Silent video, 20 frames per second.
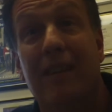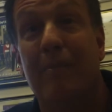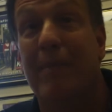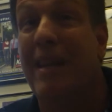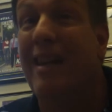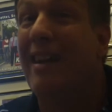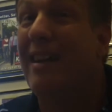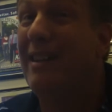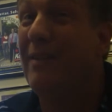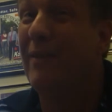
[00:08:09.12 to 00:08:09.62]
that
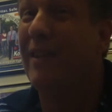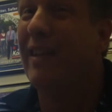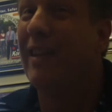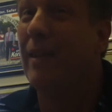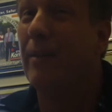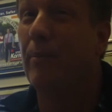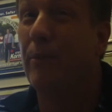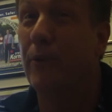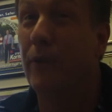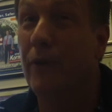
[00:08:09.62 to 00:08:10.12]
may not even
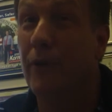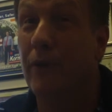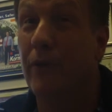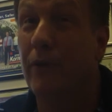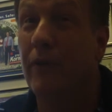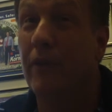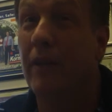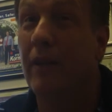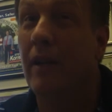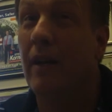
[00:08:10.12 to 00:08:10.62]
get
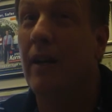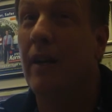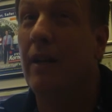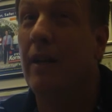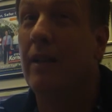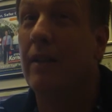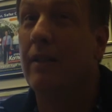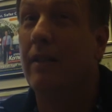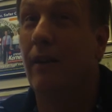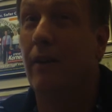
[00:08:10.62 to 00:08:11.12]
approved.
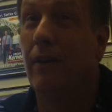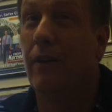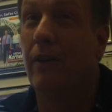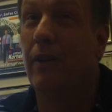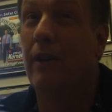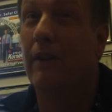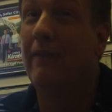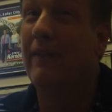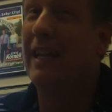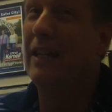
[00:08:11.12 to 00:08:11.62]

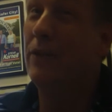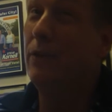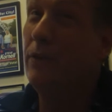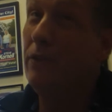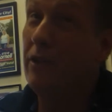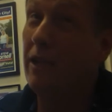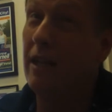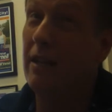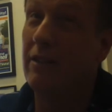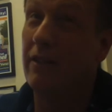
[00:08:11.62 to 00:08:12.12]
So if they
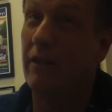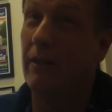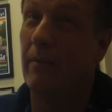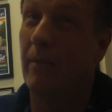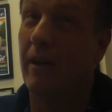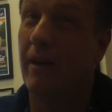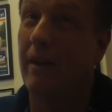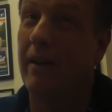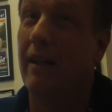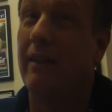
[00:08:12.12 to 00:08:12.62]
do change their
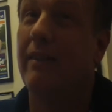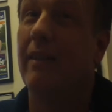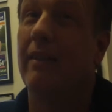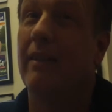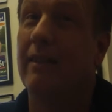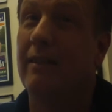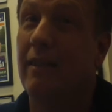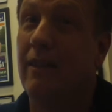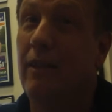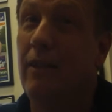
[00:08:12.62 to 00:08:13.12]
mind, I think
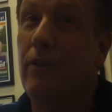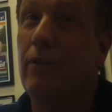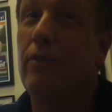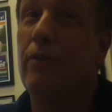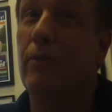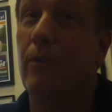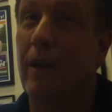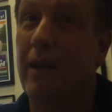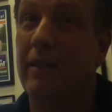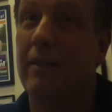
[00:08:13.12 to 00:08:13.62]
that's a
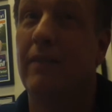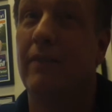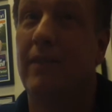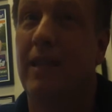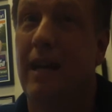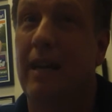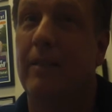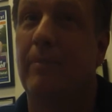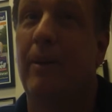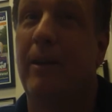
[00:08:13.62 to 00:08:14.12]
huge waste of
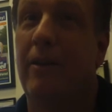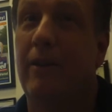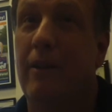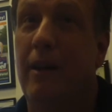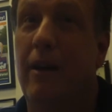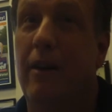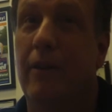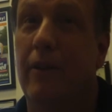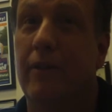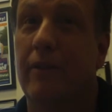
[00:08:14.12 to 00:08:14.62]
taxpayer
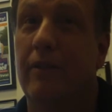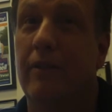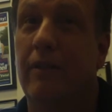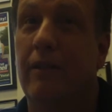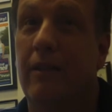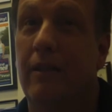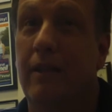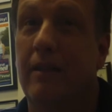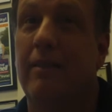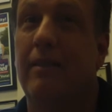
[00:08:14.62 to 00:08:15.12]
dollars.
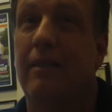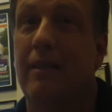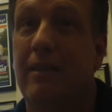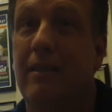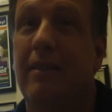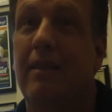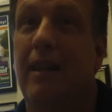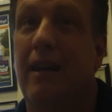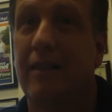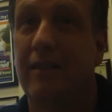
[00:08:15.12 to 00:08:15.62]
That's
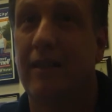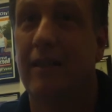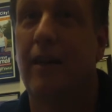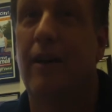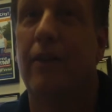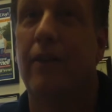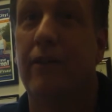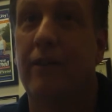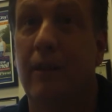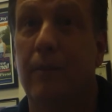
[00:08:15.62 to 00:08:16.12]

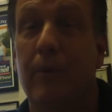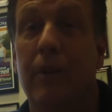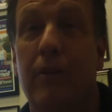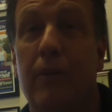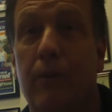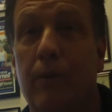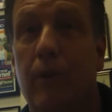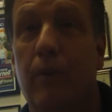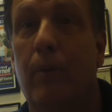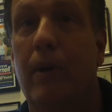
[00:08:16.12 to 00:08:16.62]
$60,000 that we
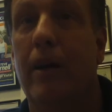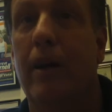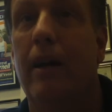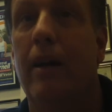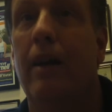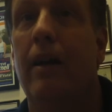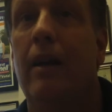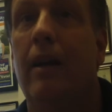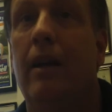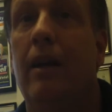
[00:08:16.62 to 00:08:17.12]
threw
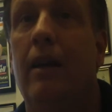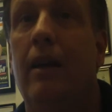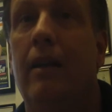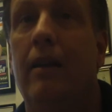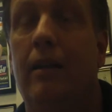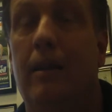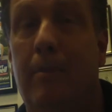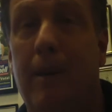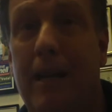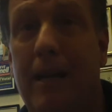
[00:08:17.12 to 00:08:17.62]
away
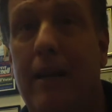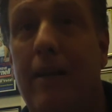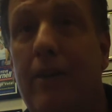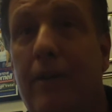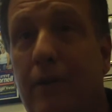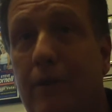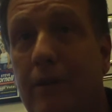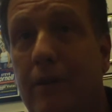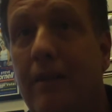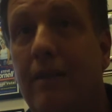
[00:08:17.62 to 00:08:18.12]
to pay
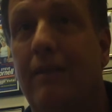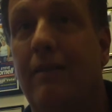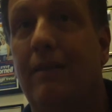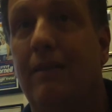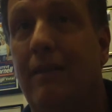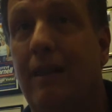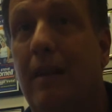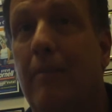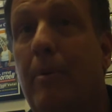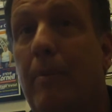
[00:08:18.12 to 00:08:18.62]
attorneys to
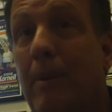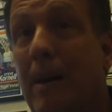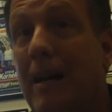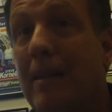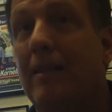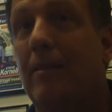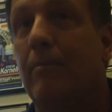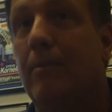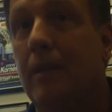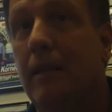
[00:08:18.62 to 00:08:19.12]
set up a
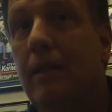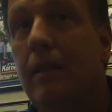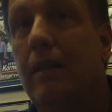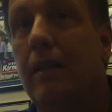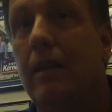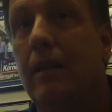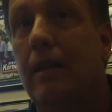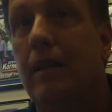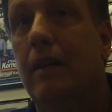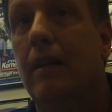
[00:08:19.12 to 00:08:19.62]

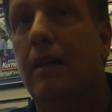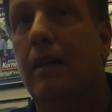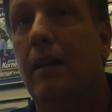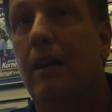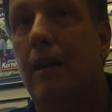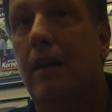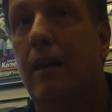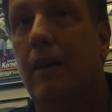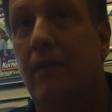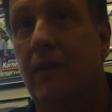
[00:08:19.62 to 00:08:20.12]
possibility
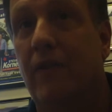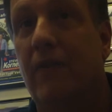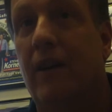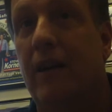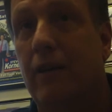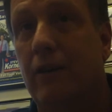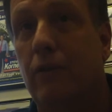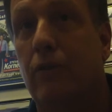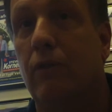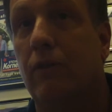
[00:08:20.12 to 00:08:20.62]
of a
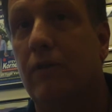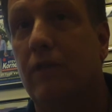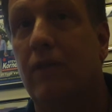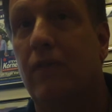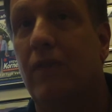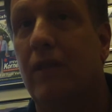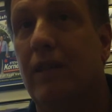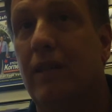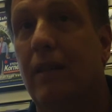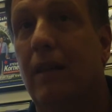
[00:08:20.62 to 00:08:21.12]
fire
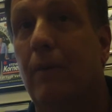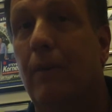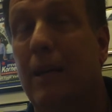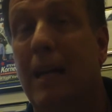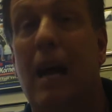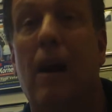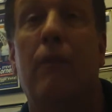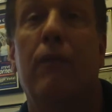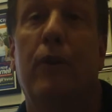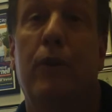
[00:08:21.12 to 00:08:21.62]
service fee that we
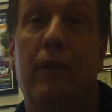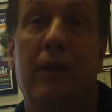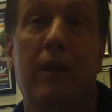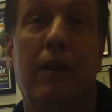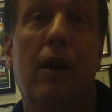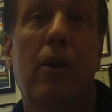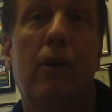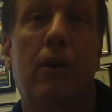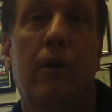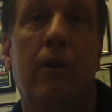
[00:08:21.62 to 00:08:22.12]
now voted
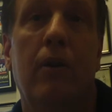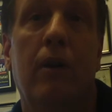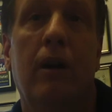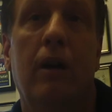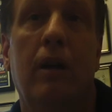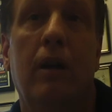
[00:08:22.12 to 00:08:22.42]
no.